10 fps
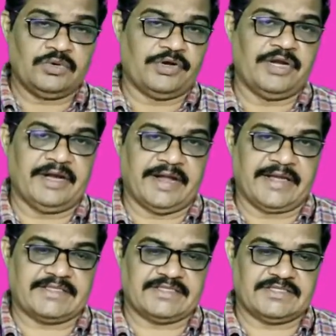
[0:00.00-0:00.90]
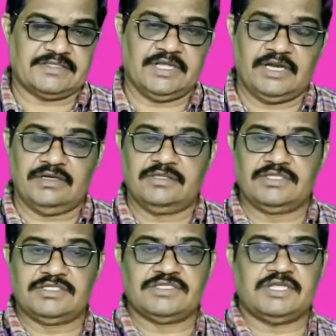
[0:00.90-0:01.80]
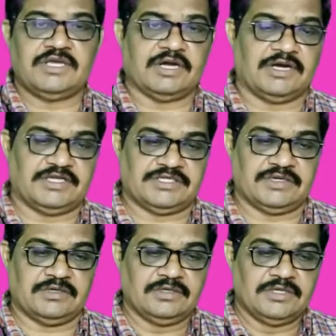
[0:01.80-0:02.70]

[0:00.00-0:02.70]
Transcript: coordinate axis. Then this is the condition.